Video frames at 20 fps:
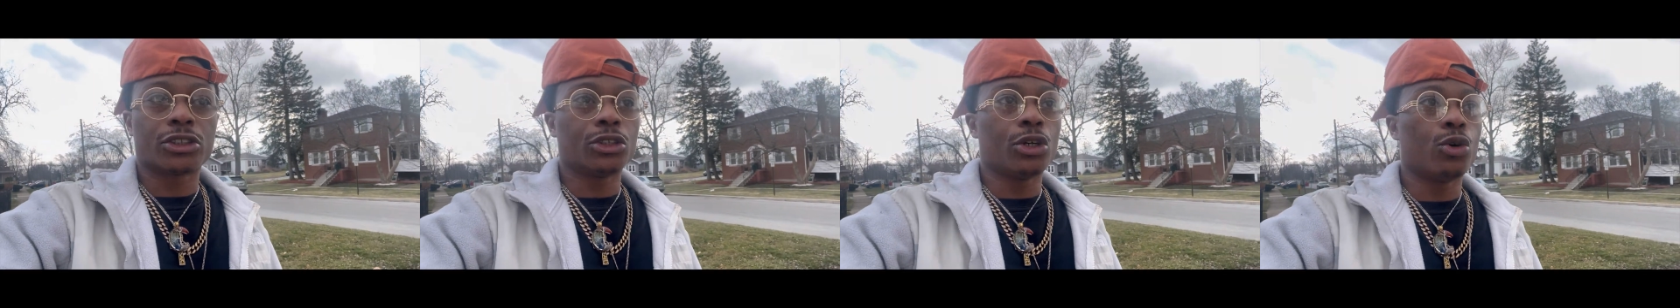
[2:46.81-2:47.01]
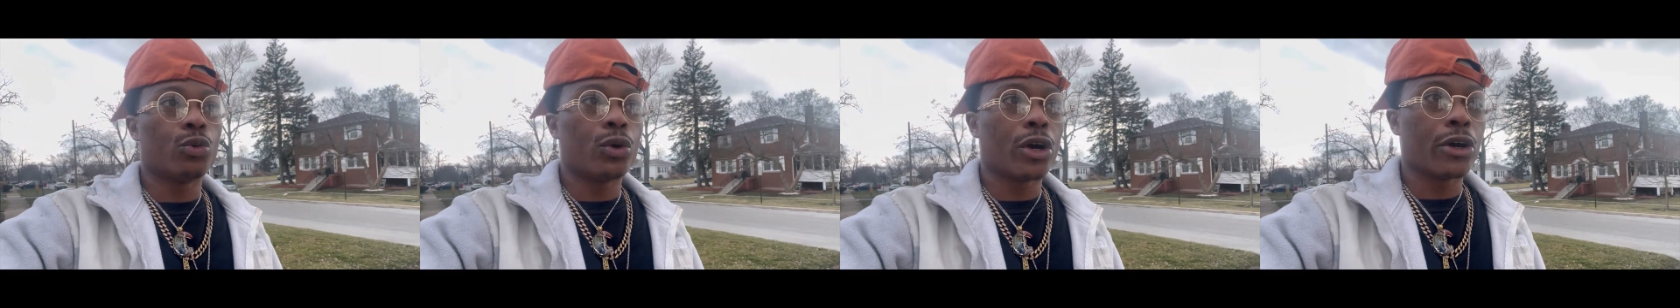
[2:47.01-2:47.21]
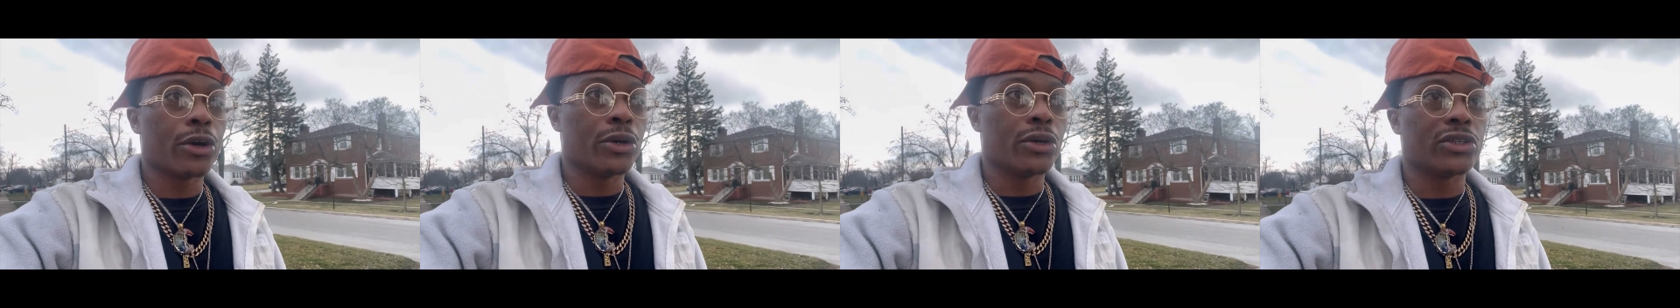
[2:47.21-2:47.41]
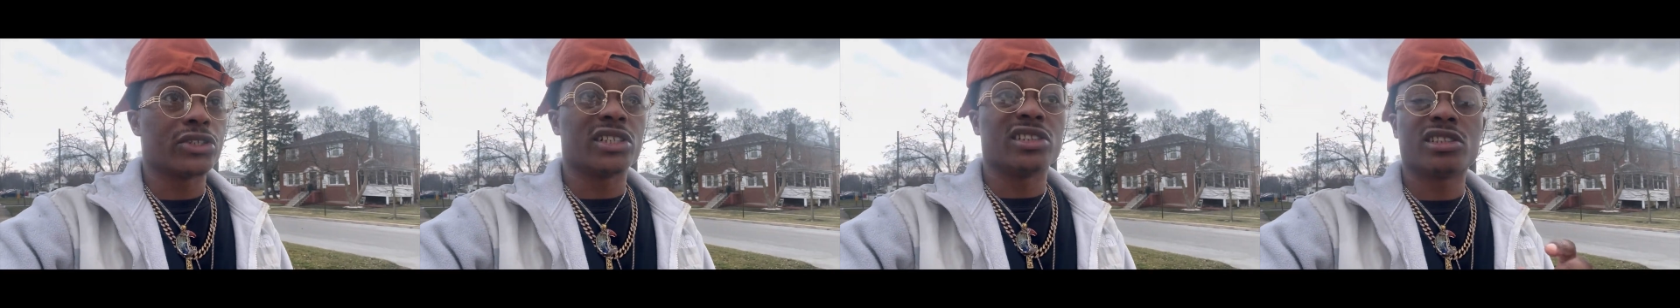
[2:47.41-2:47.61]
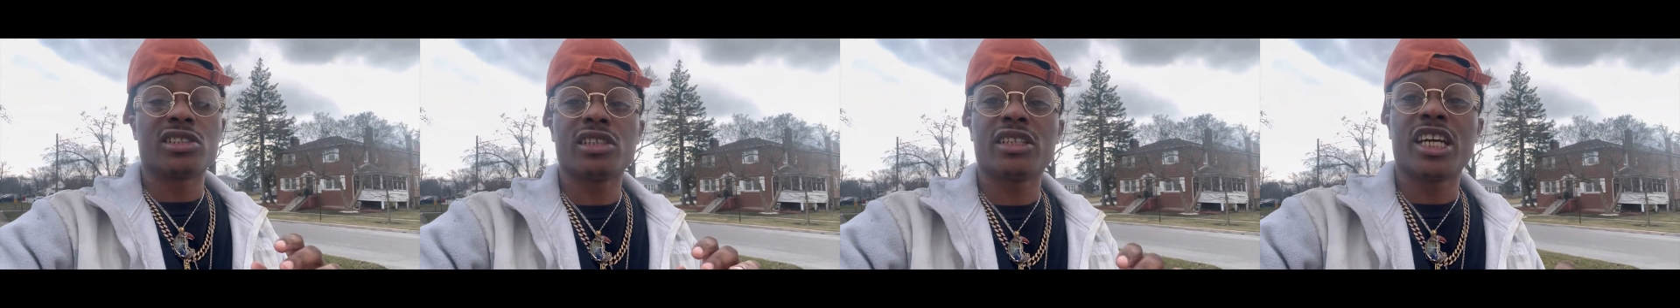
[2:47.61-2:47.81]
no words
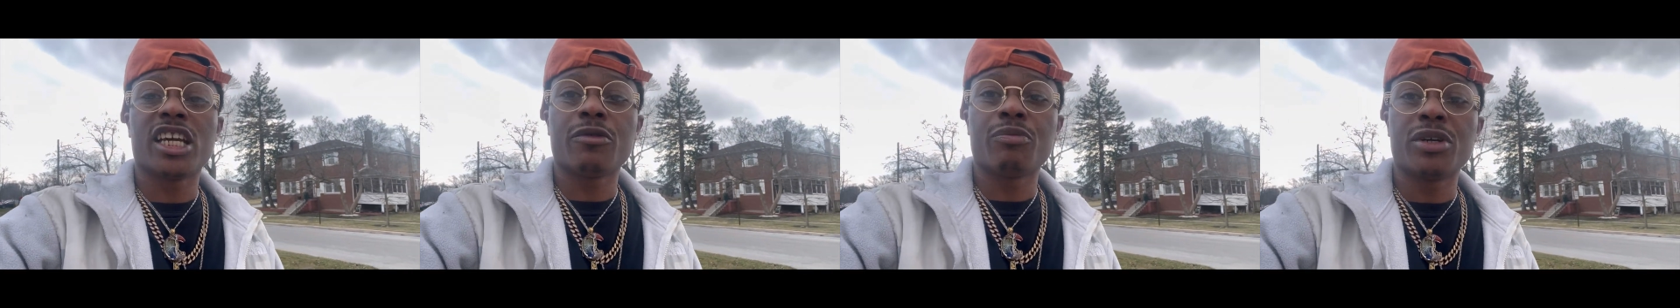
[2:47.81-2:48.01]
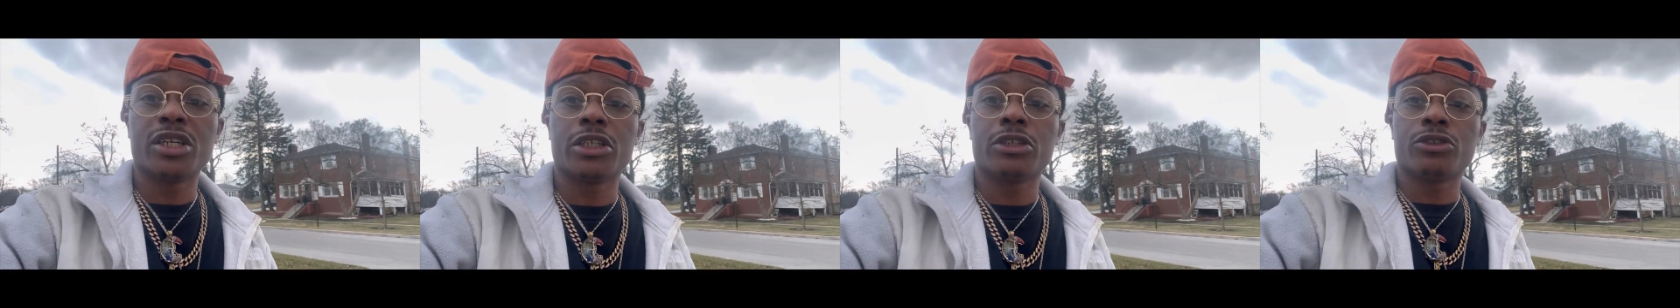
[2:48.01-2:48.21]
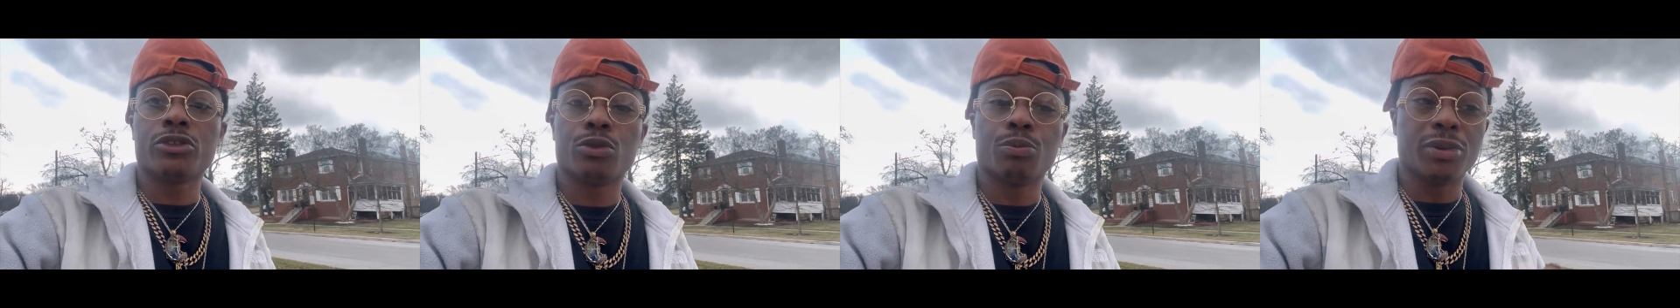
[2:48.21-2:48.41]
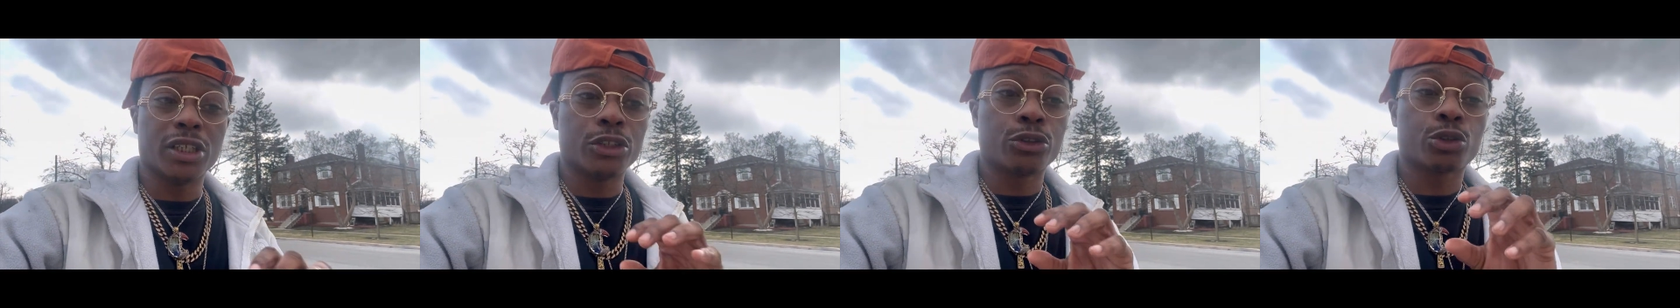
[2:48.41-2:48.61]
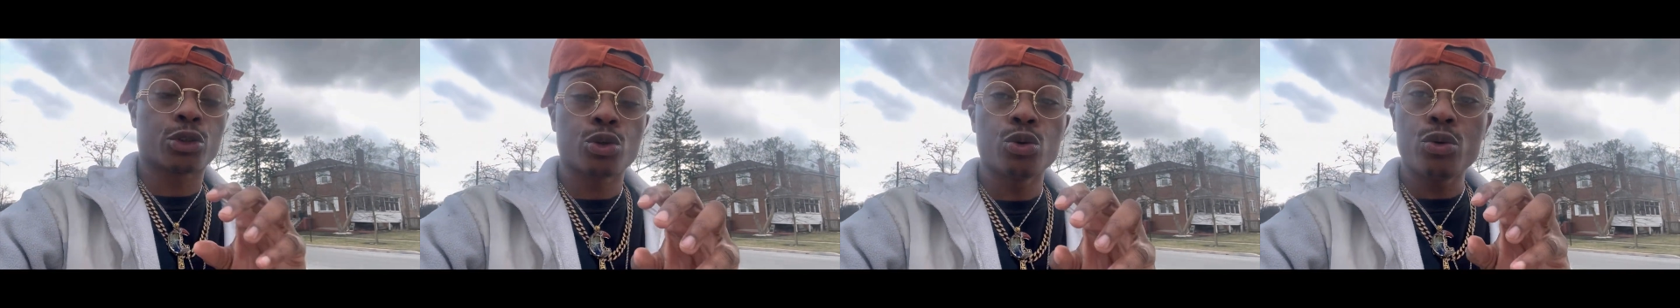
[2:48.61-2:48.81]
until they've been
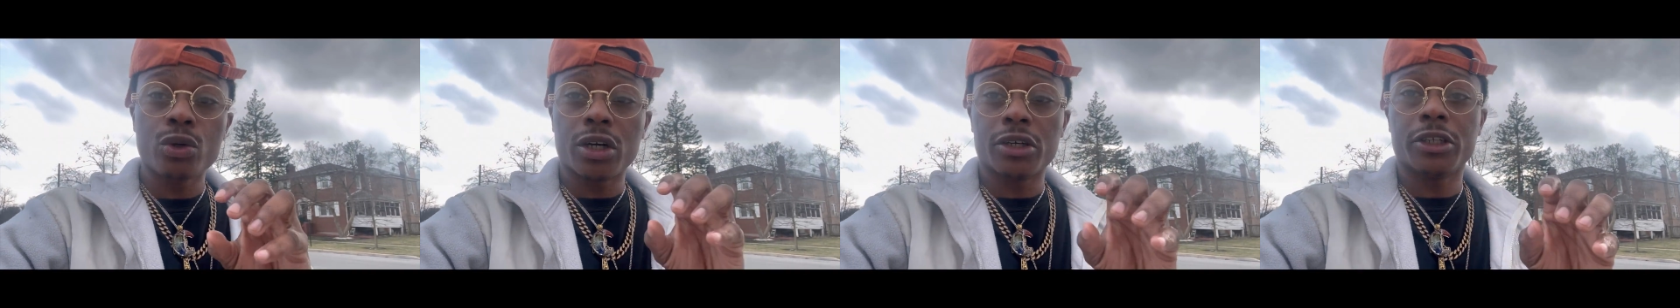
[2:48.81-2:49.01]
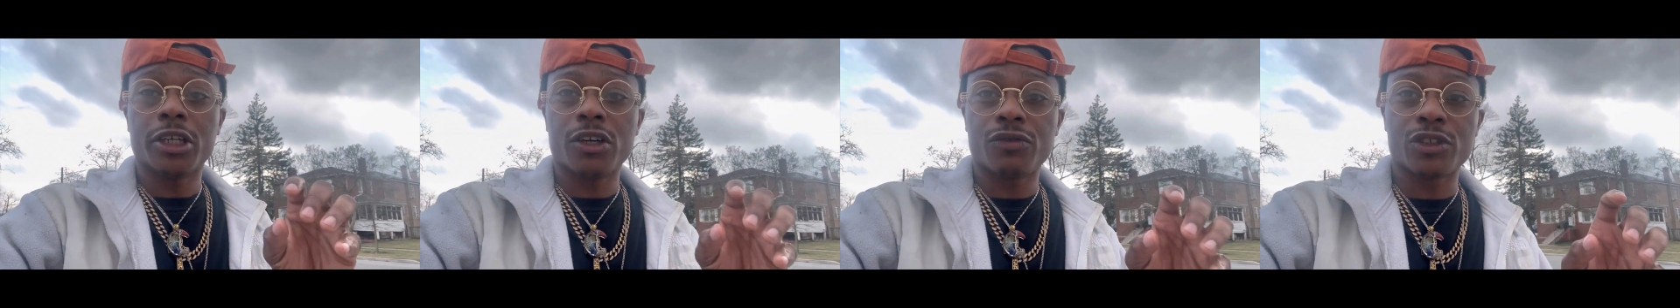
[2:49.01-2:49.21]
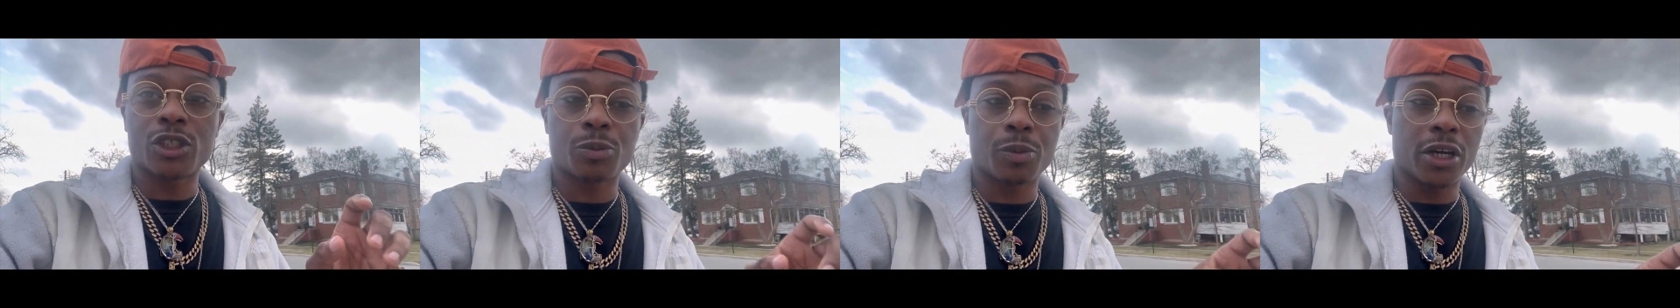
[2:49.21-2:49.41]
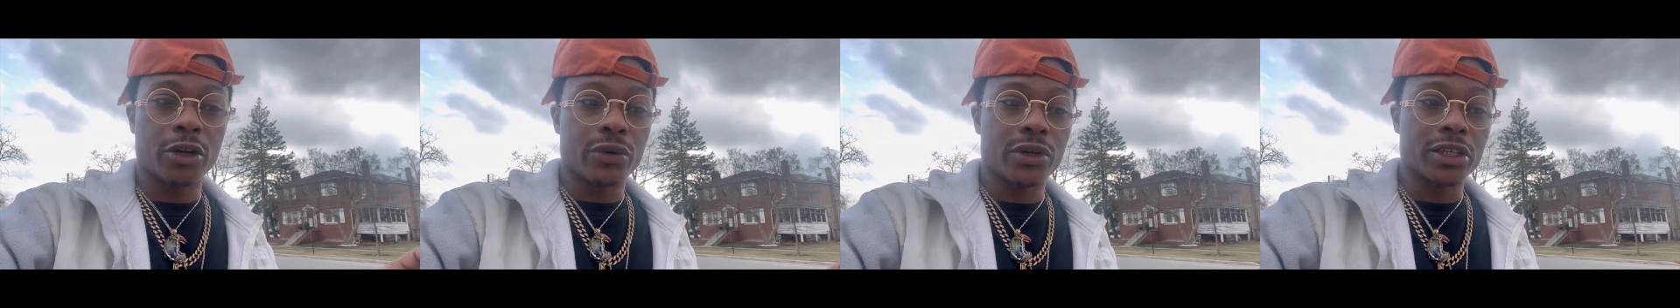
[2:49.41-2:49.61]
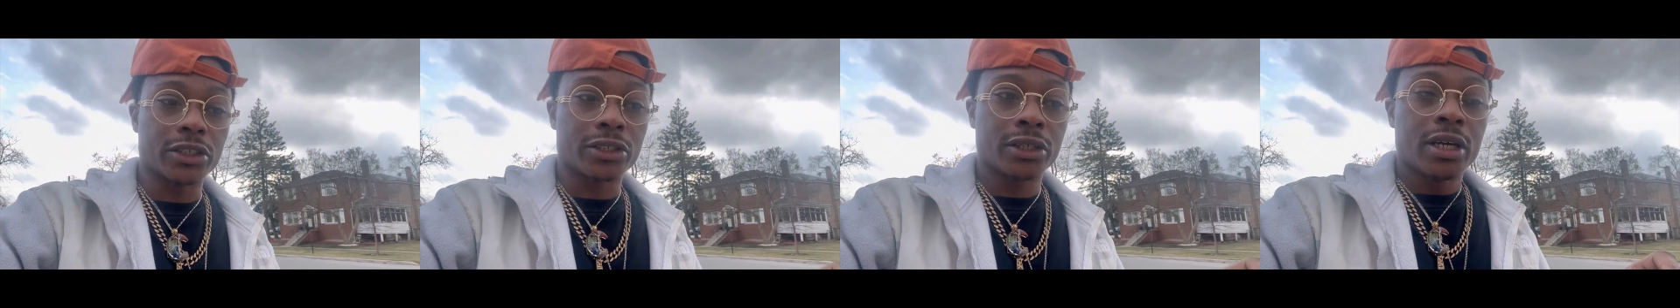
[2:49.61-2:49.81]
through enough
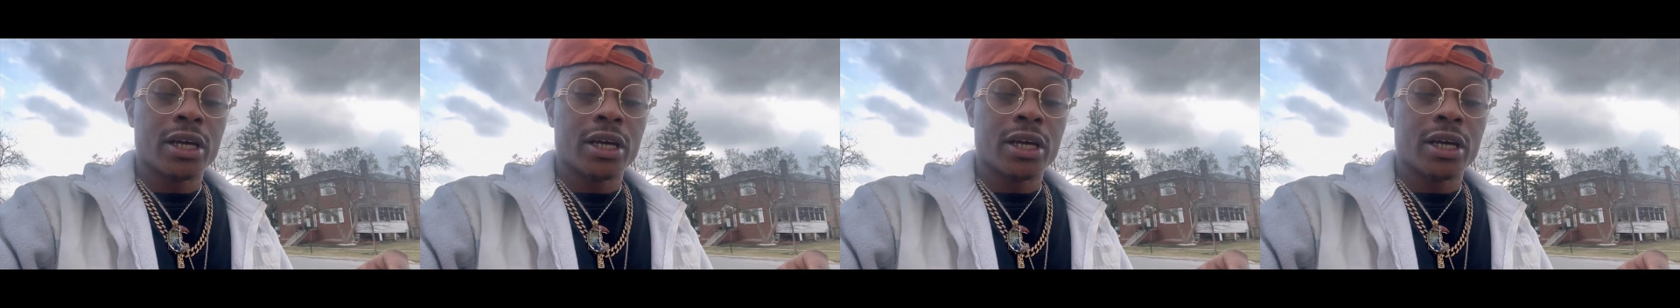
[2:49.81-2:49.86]
experience